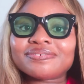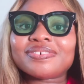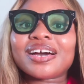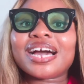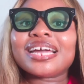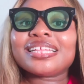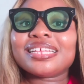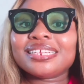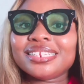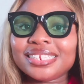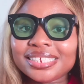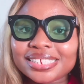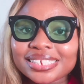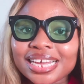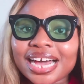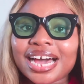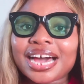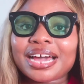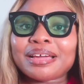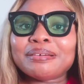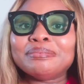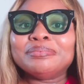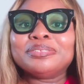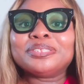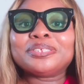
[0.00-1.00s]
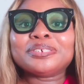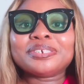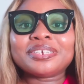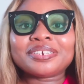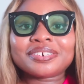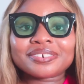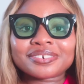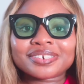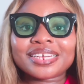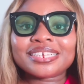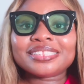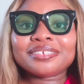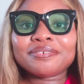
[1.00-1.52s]
finally time to
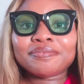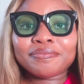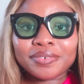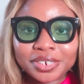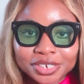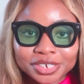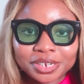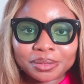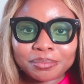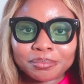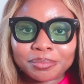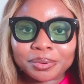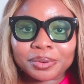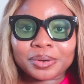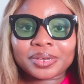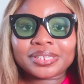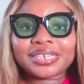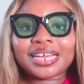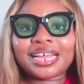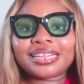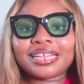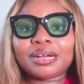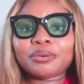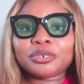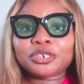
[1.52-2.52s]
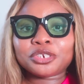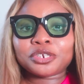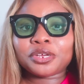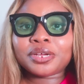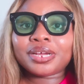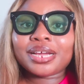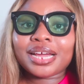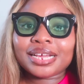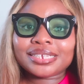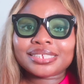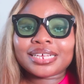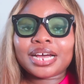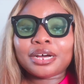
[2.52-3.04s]
create the vision board, and I'll show you
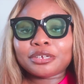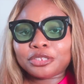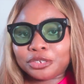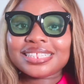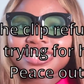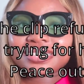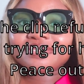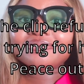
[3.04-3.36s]
guys how to